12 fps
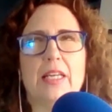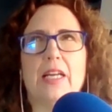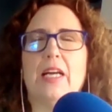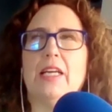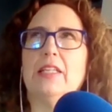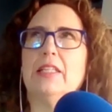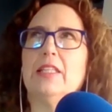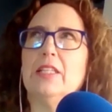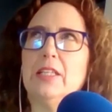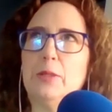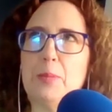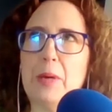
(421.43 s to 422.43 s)
and I
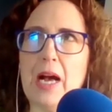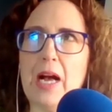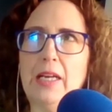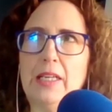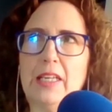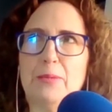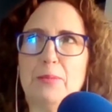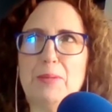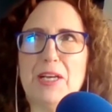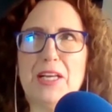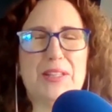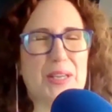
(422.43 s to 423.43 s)
think back, and
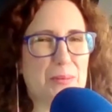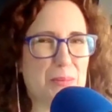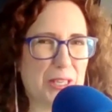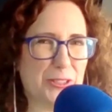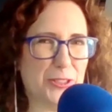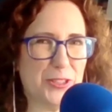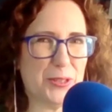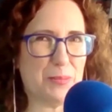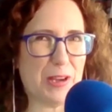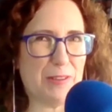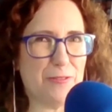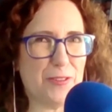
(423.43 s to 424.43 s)
maybe I look at pictures in
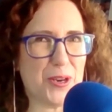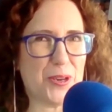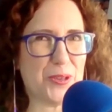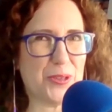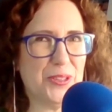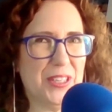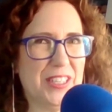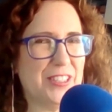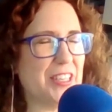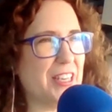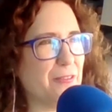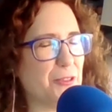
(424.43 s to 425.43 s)
my phone.
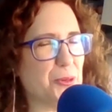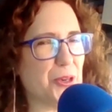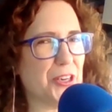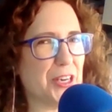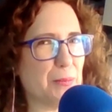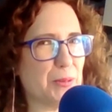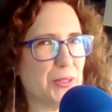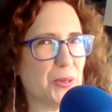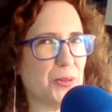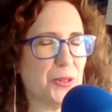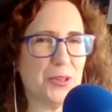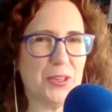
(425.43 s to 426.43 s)
If you heard
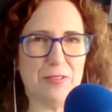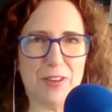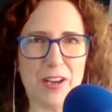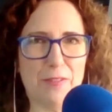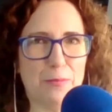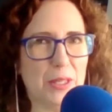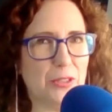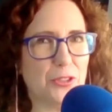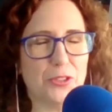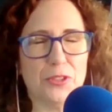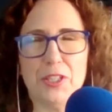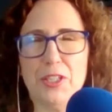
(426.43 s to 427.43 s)
episode 35,
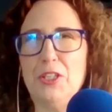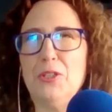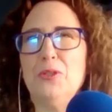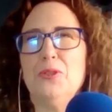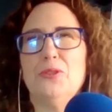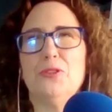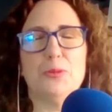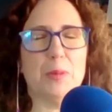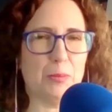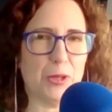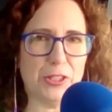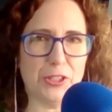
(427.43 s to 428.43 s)
pictures are a huge
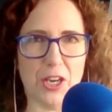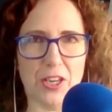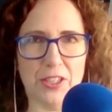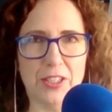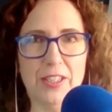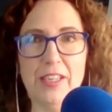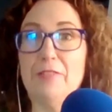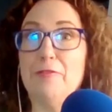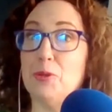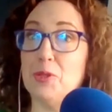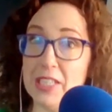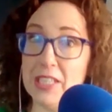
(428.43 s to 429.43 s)
memory jogger. If
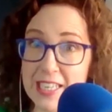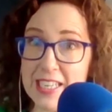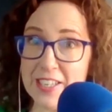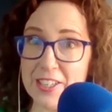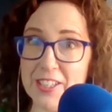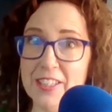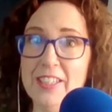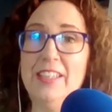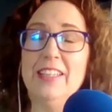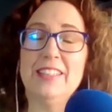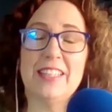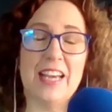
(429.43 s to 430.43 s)
you didn't hear
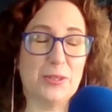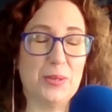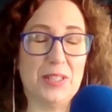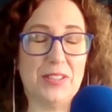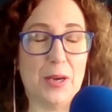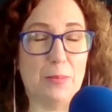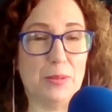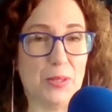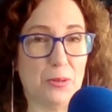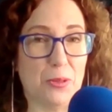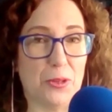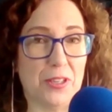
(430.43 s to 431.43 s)
last week's
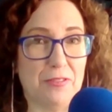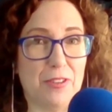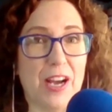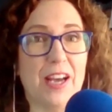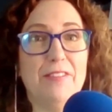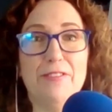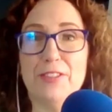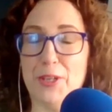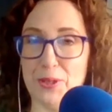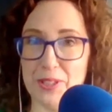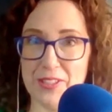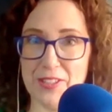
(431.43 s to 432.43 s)
episode 35,
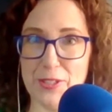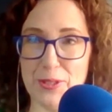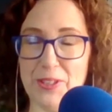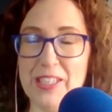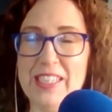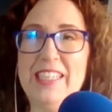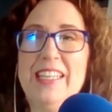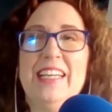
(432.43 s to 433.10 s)
go listen to it.